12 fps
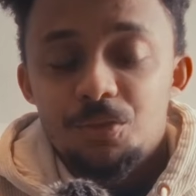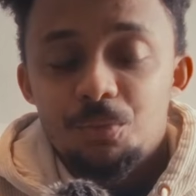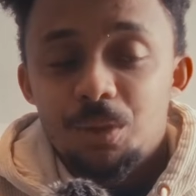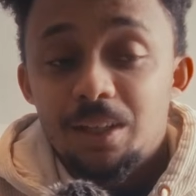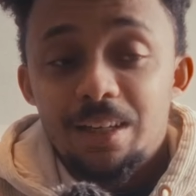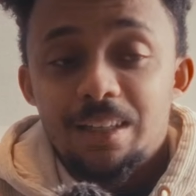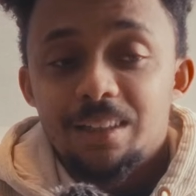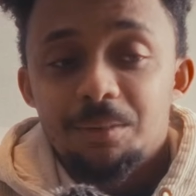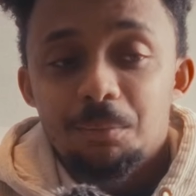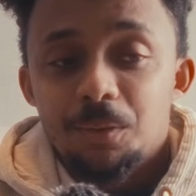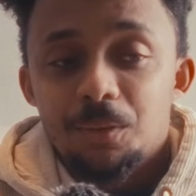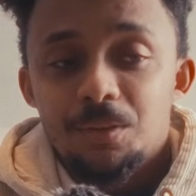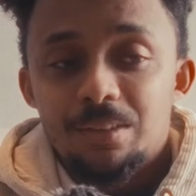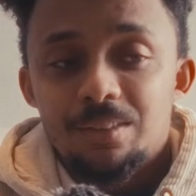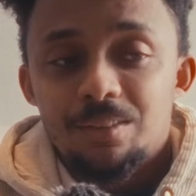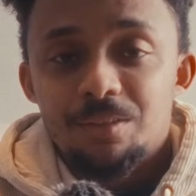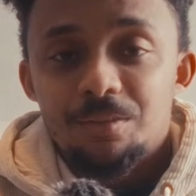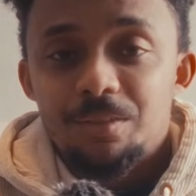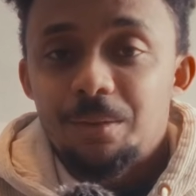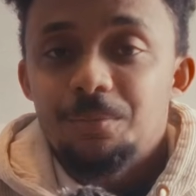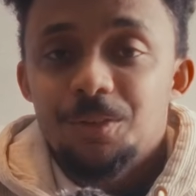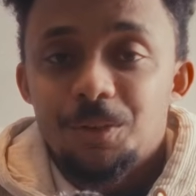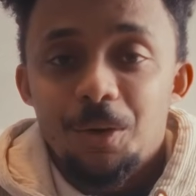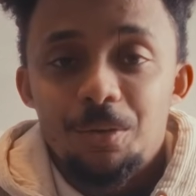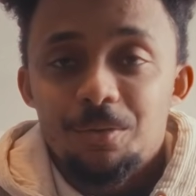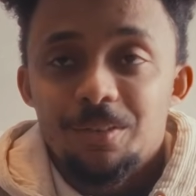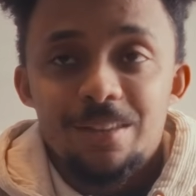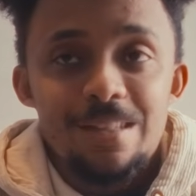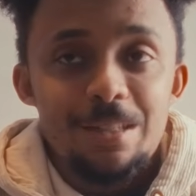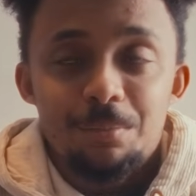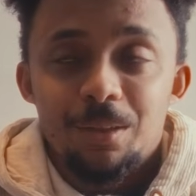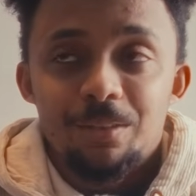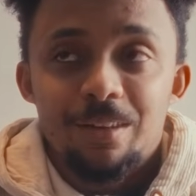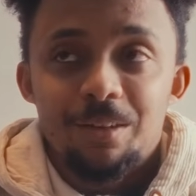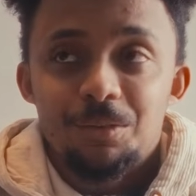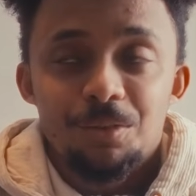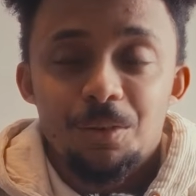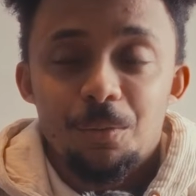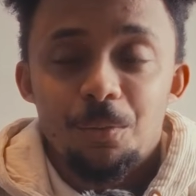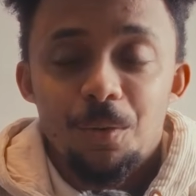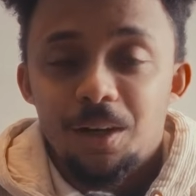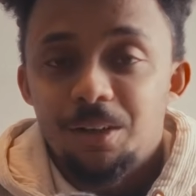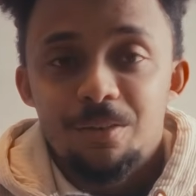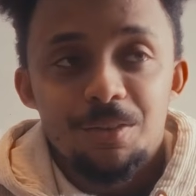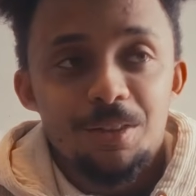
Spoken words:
We're lucky because film photography has been around for well over